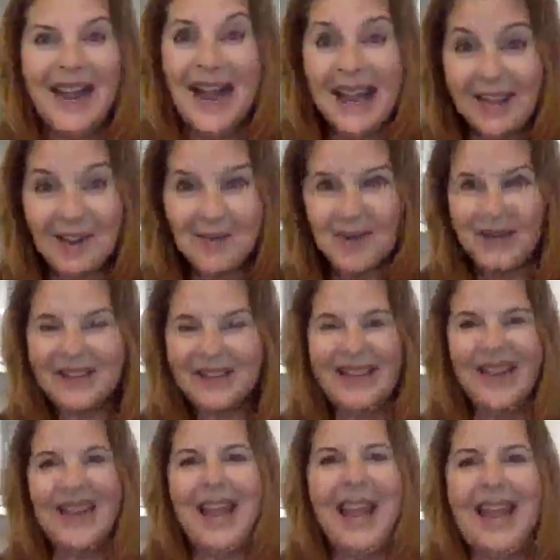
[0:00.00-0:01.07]
anyone,
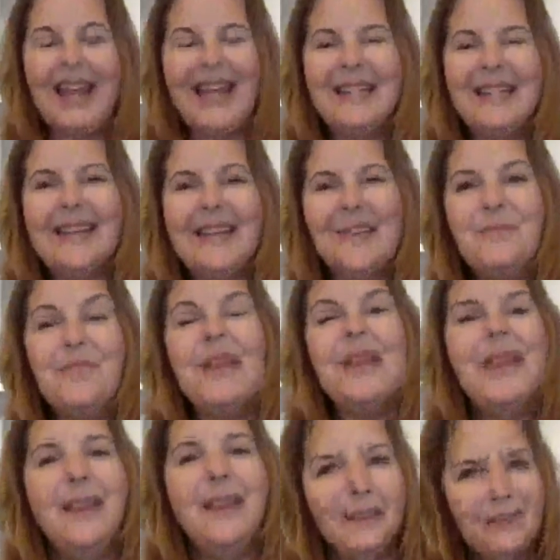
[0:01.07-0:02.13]
and uh,
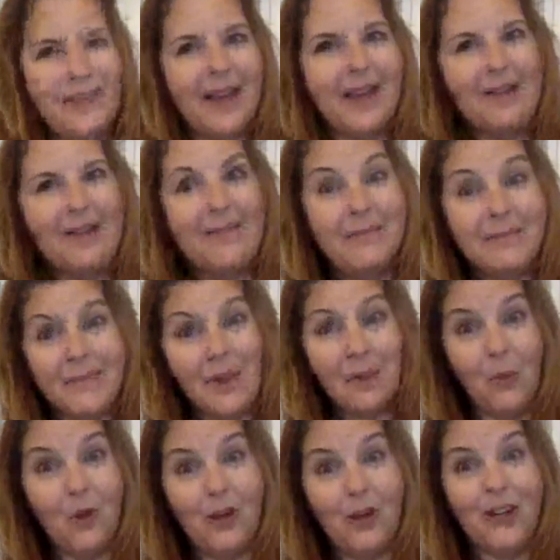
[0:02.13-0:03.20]
give them the
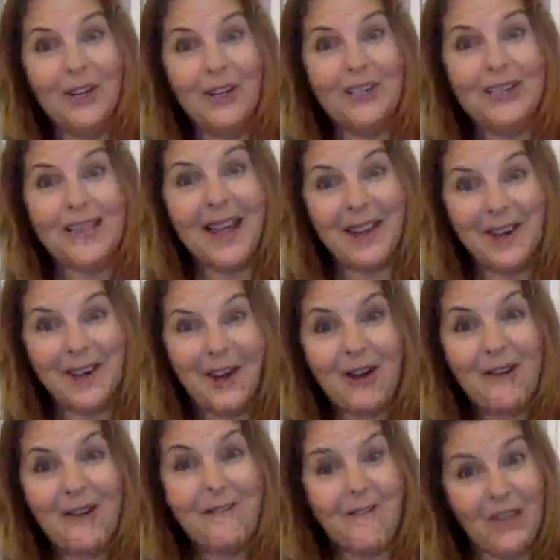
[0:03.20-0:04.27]
words that
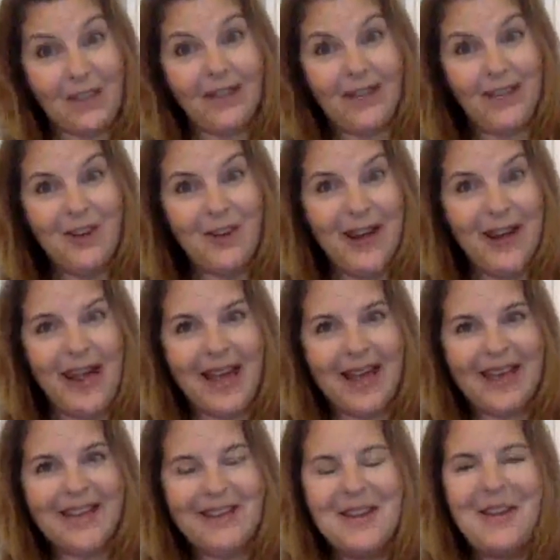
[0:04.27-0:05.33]
are filling your
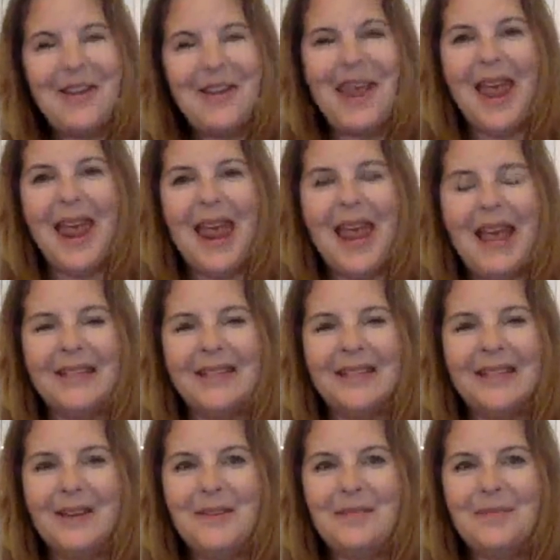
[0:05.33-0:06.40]
head. And,
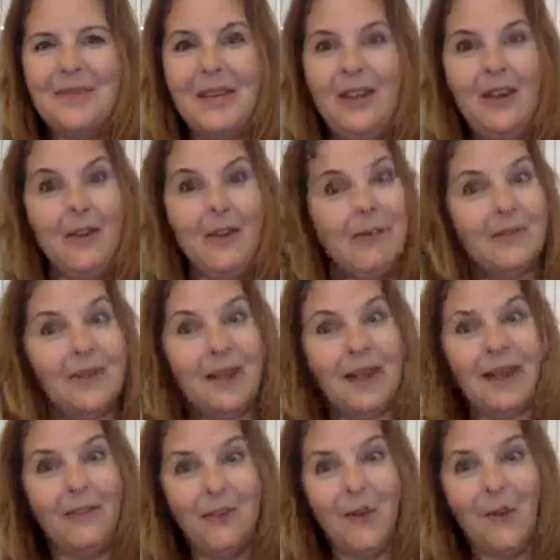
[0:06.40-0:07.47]
um, you know,
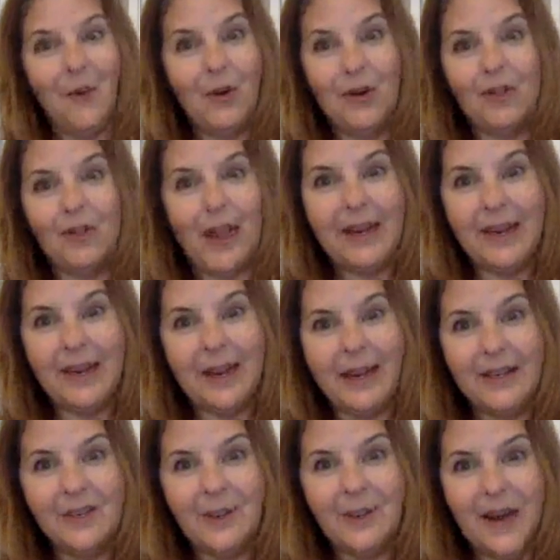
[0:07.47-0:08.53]
if you're like
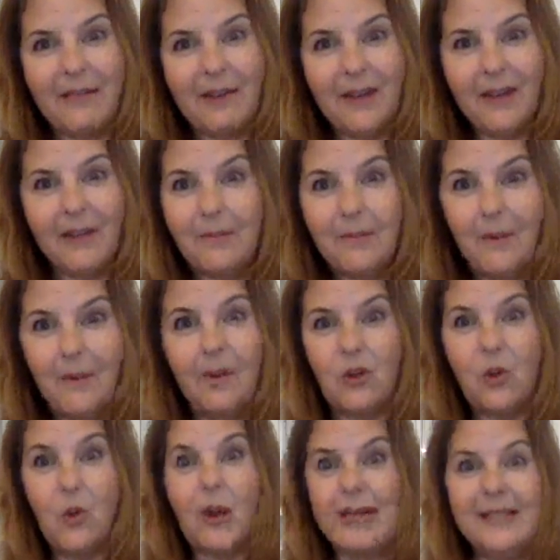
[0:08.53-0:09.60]
us, you're having
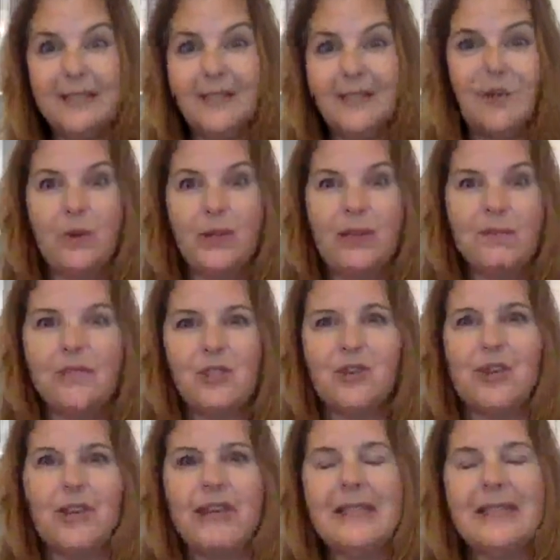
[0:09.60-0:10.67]
crazy dreams
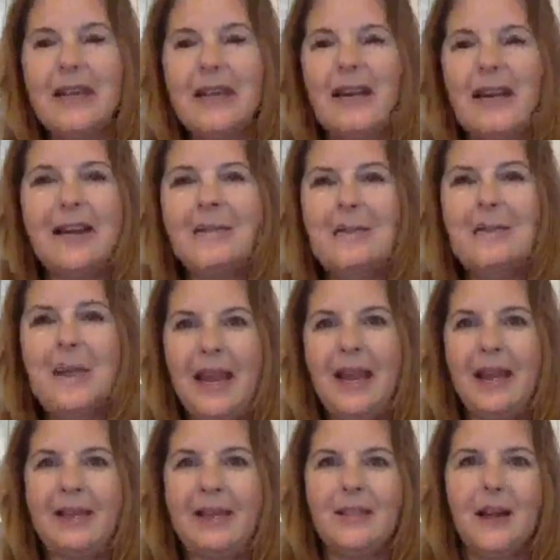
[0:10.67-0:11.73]
during this time
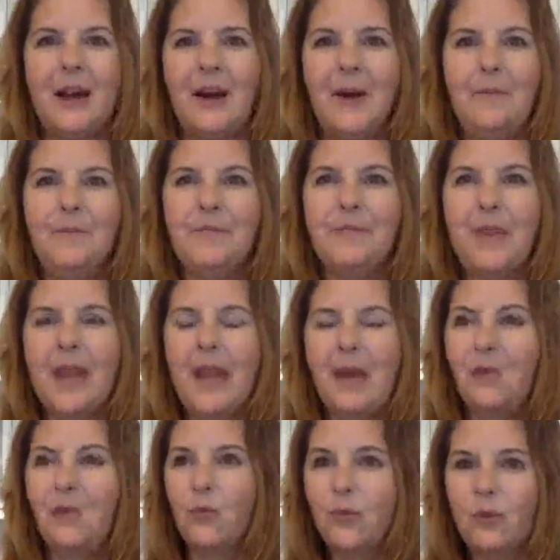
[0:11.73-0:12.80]
and um,
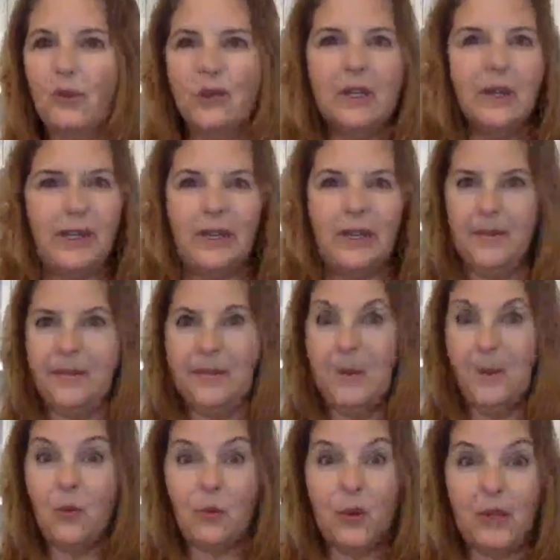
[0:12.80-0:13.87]
and really
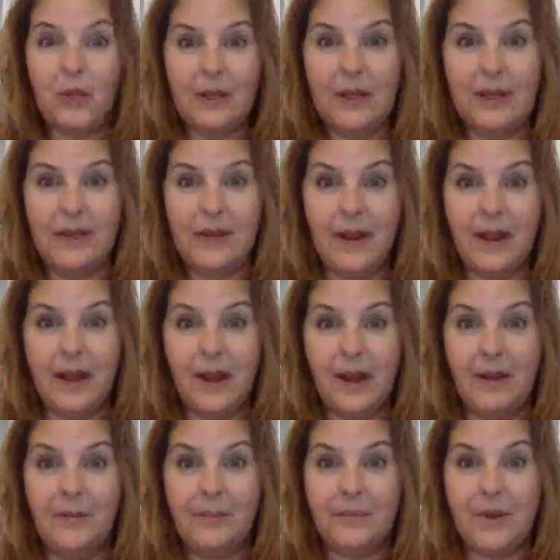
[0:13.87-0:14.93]
really
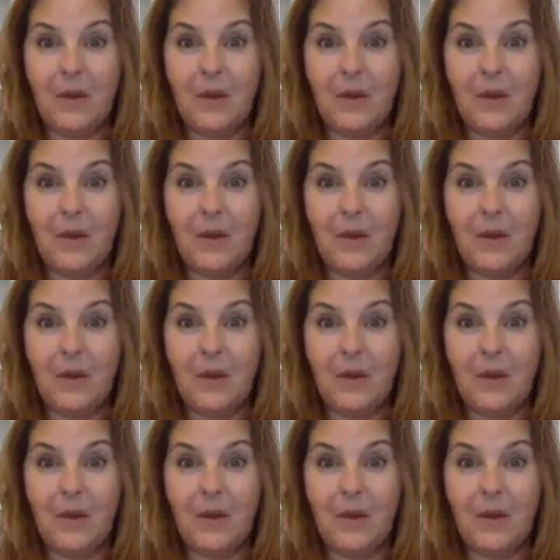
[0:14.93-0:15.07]
uh,